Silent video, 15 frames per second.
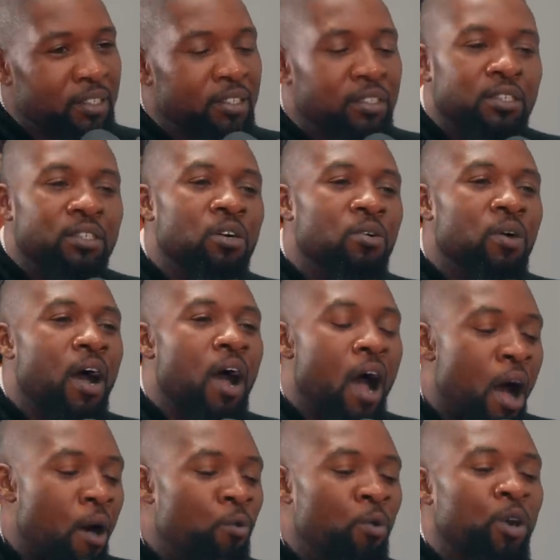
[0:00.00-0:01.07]
So
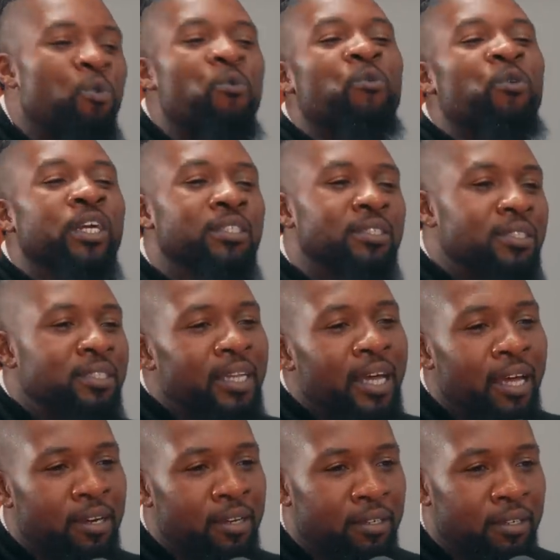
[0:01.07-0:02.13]
I want to
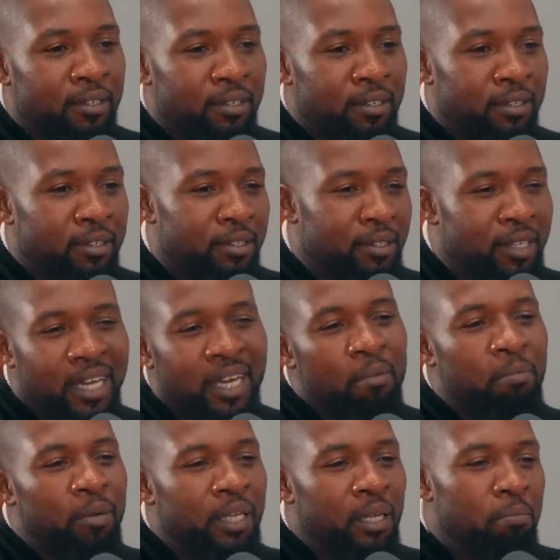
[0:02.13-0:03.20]
reset mm -hmm. the
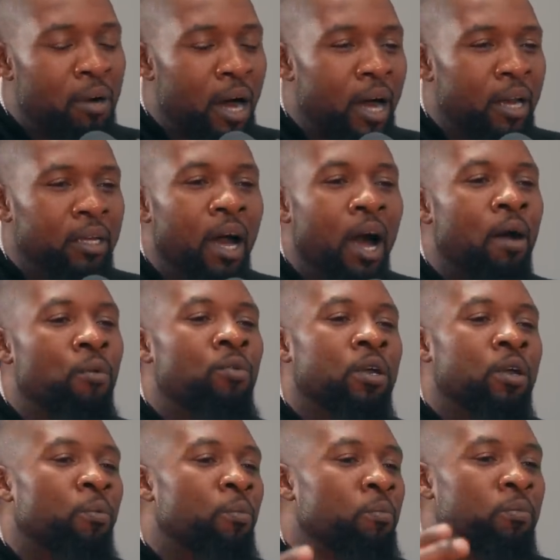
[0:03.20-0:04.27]
complete body. I
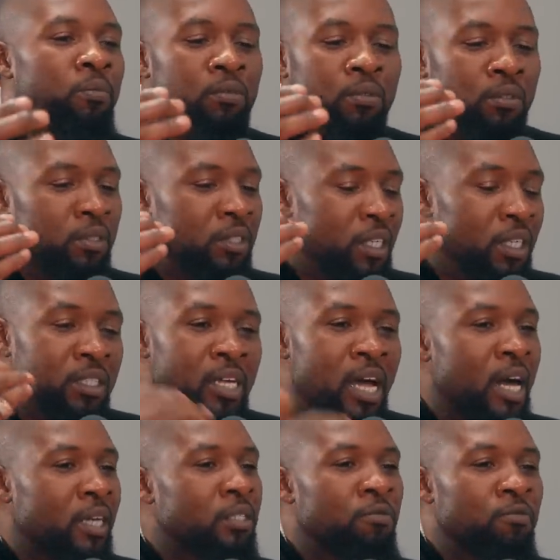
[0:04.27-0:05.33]
want to
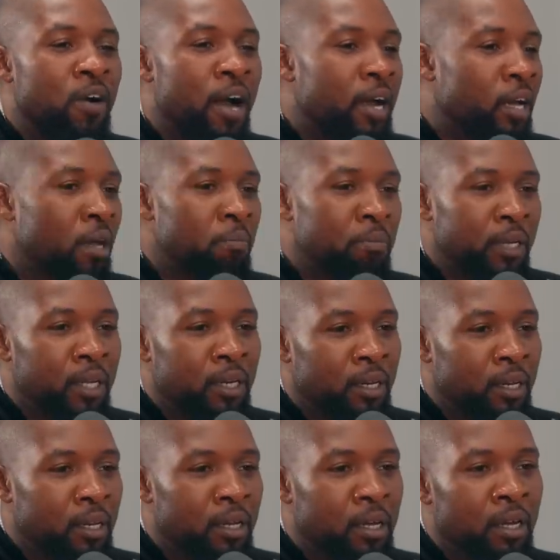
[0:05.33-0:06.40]
detoxify
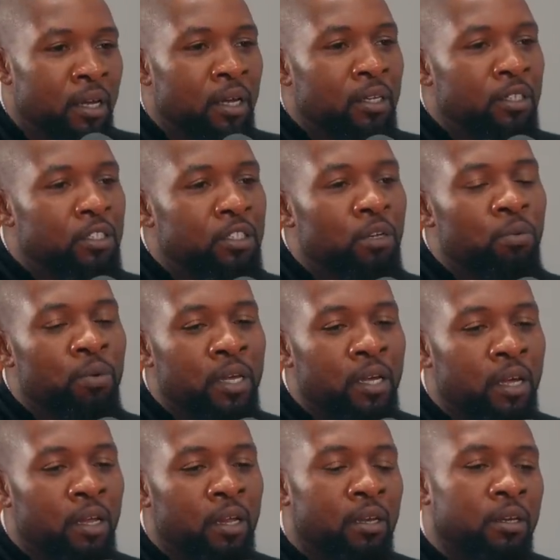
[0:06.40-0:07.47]
completely so we
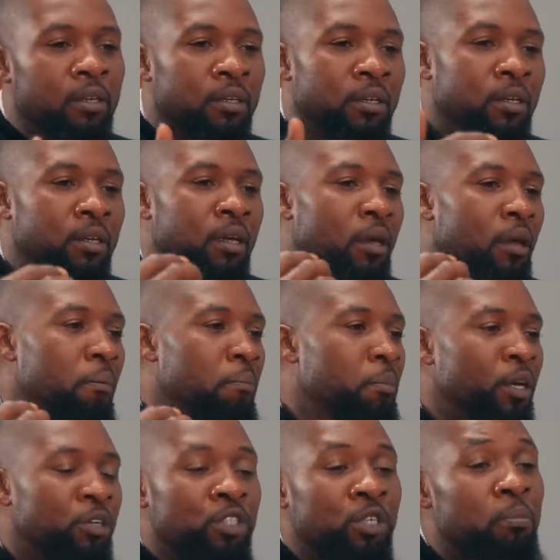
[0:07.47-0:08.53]
can
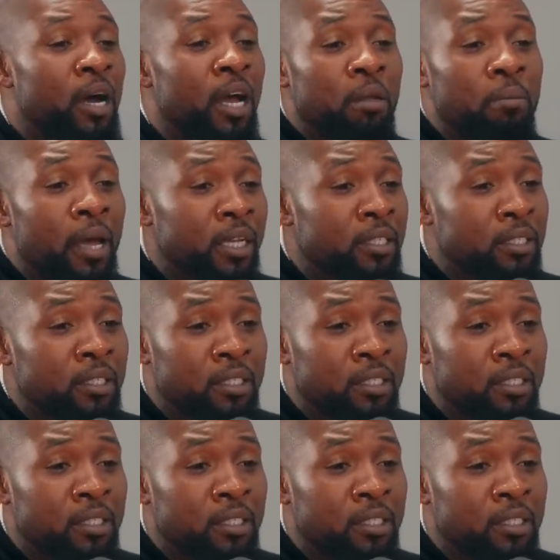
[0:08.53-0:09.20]
build your body back.